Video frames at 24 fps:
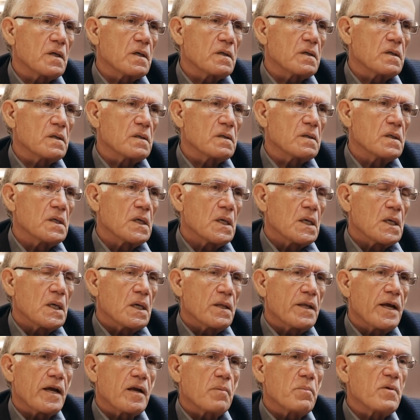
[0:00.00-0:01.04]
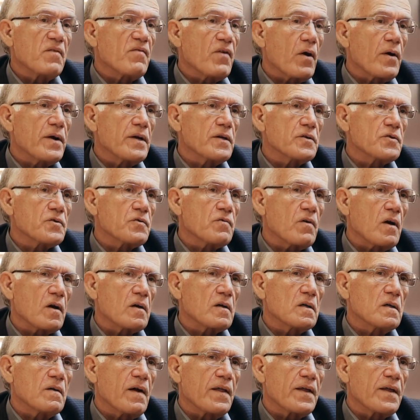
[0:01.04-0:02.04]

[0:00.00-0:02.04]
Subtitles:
and they can be very destructive.